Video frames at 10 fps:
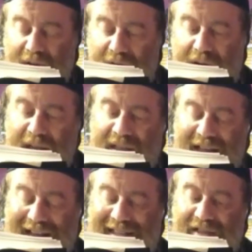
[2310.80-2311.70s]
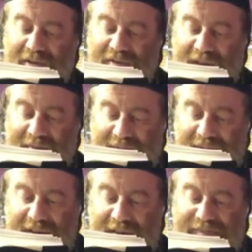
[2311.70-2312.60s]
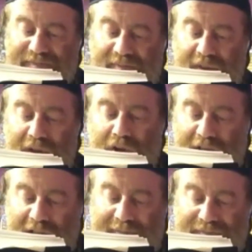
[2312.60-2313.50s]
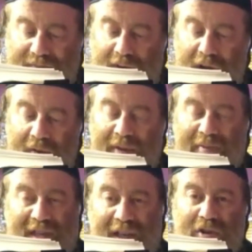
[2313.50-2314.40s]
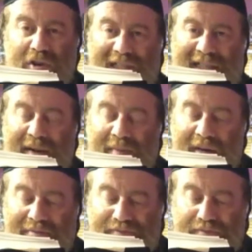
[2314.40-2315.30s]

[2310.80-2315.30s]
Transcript: and cuts two of them. Okay, gloss. When we say gloss, it's Ramah,